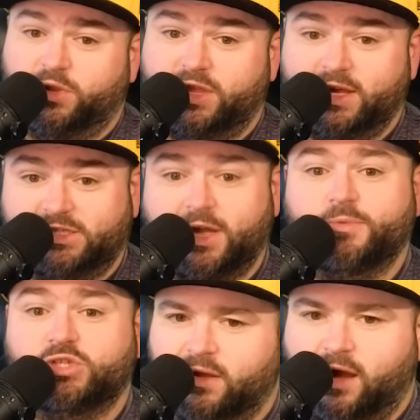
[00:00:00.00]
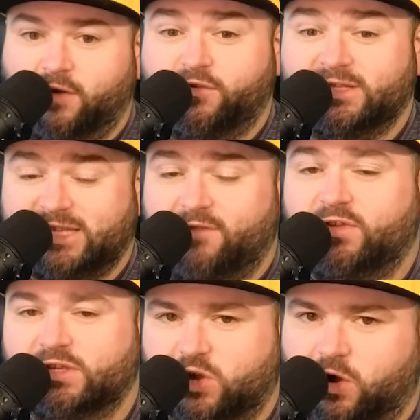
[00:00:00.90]
with the exception of
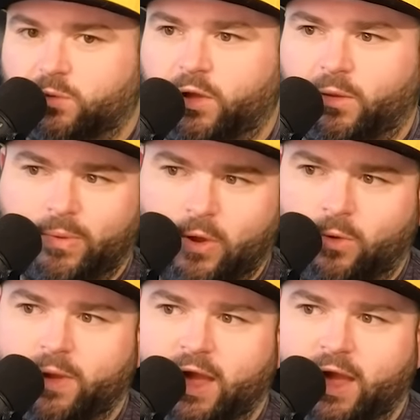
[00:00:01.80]
Kentavious Caldwell-Pope.